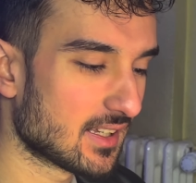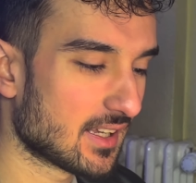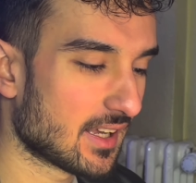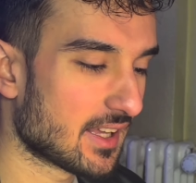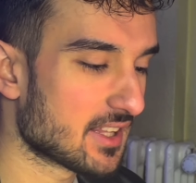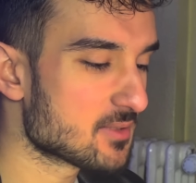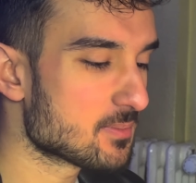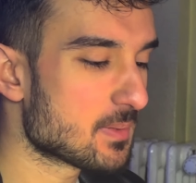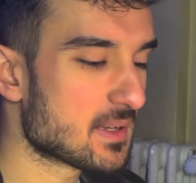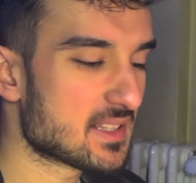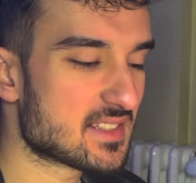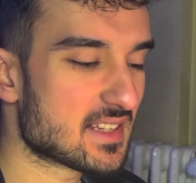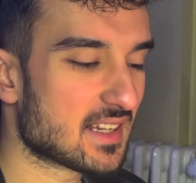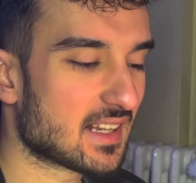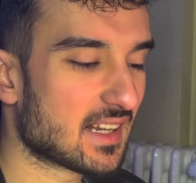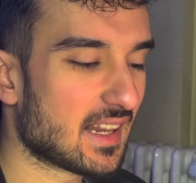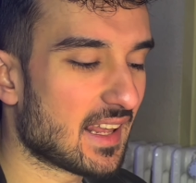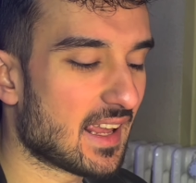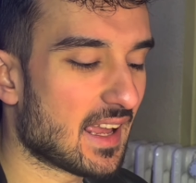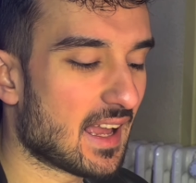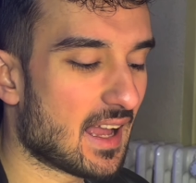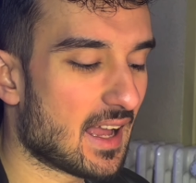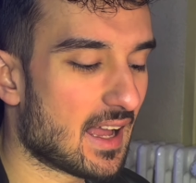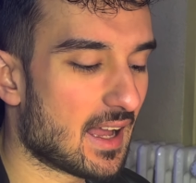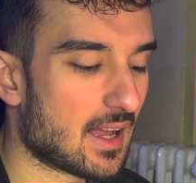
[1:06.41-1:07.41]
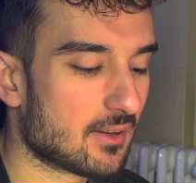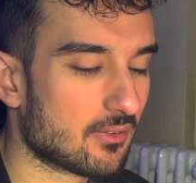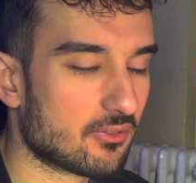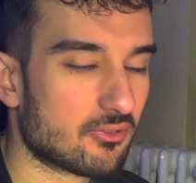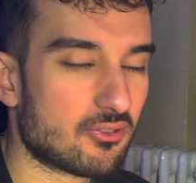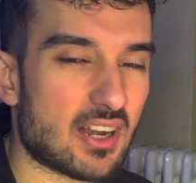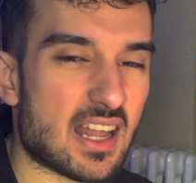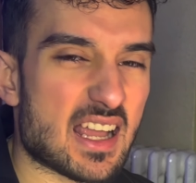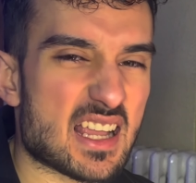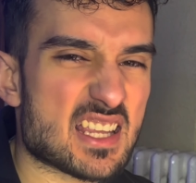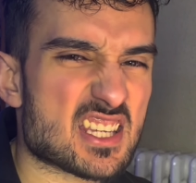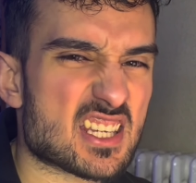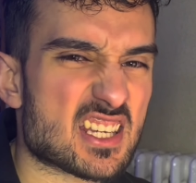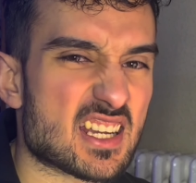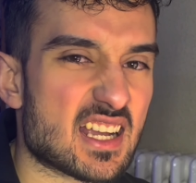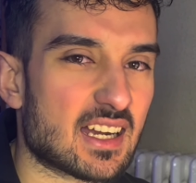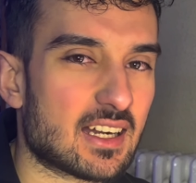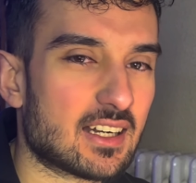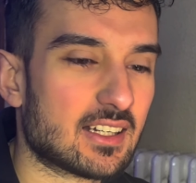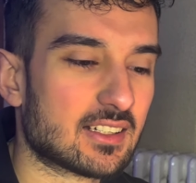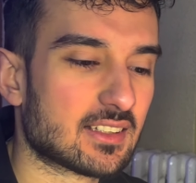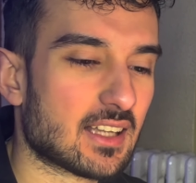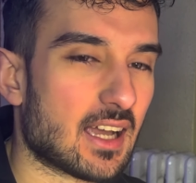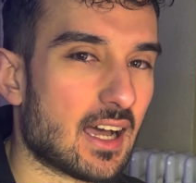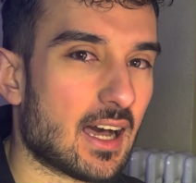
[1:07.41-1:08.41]
It's basically a
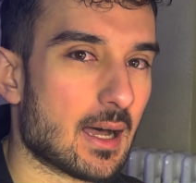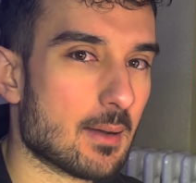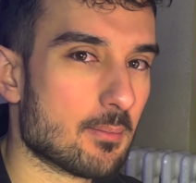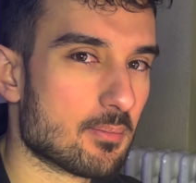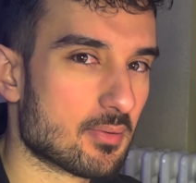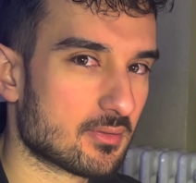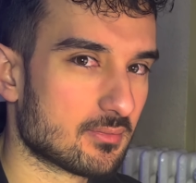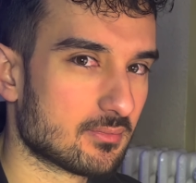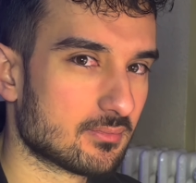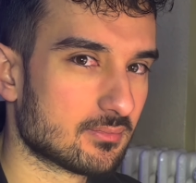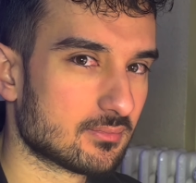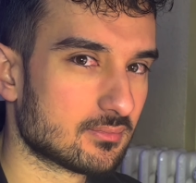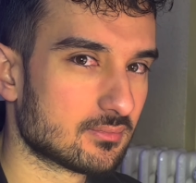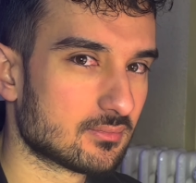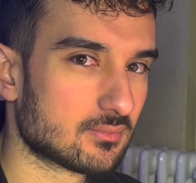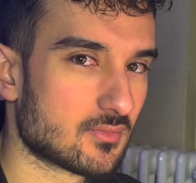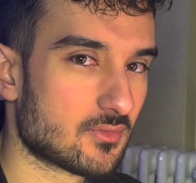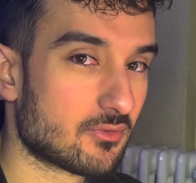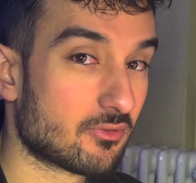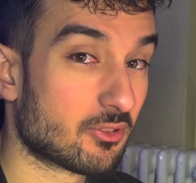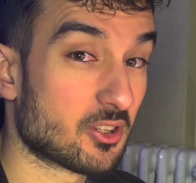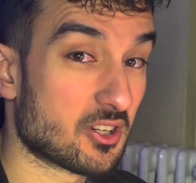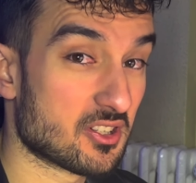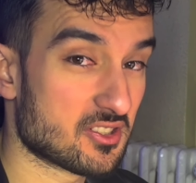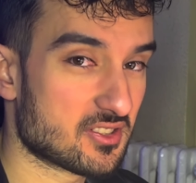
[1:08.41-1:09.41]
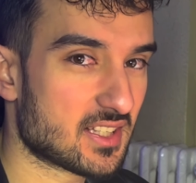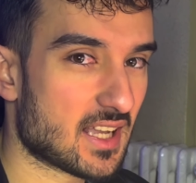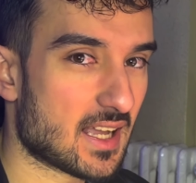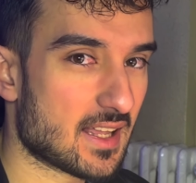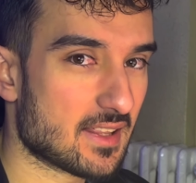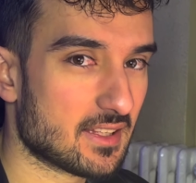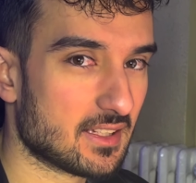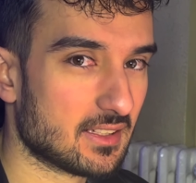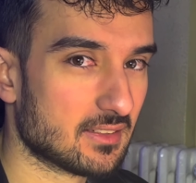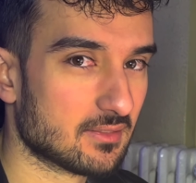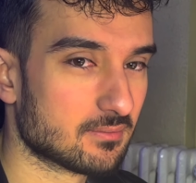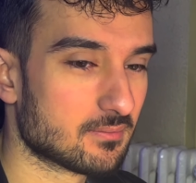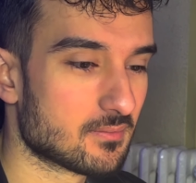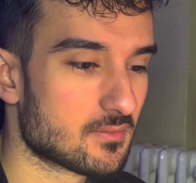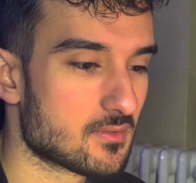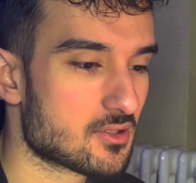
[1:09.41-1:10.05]
flashcard app for studying.